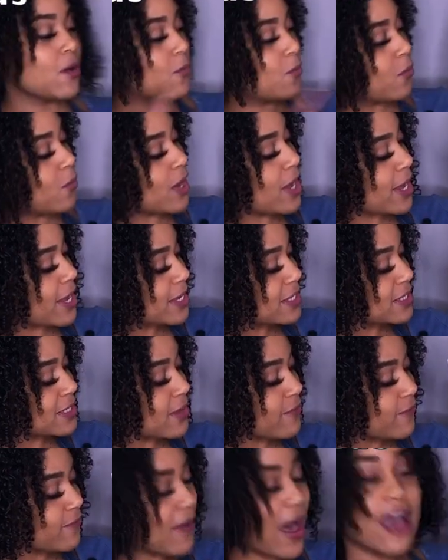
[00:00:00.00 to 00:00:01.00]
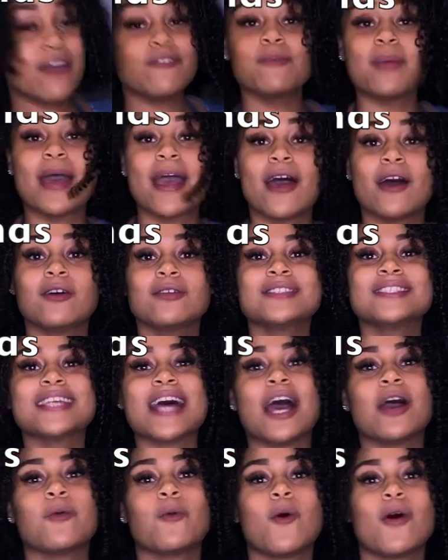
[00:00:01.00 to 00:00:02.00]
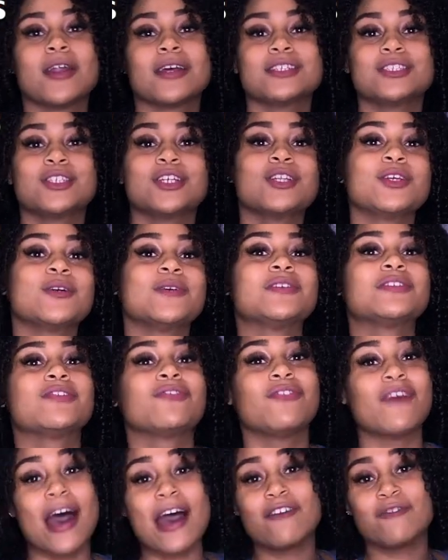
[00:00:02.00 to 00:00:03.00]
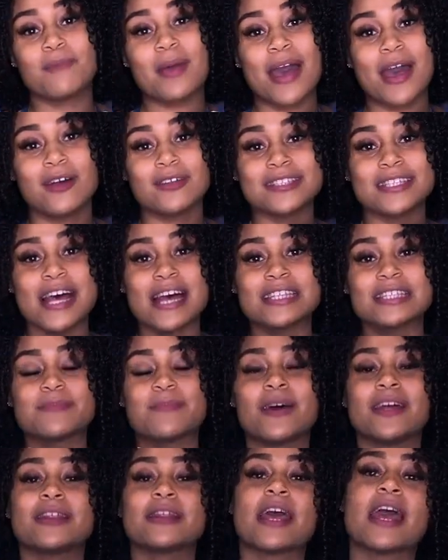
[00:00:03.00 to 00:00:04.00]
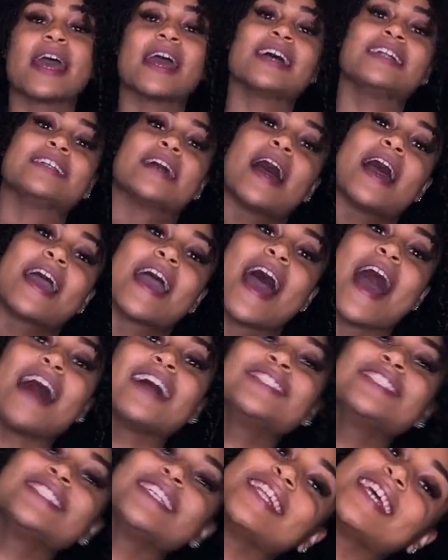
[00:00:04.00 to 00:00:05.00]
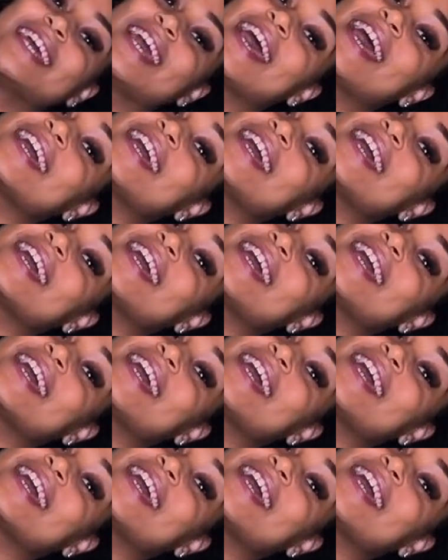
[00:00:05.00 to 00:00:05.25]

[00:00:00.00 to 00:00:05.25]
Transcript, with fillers: was five pounds. I wanted to lose five pounds last month, and I actually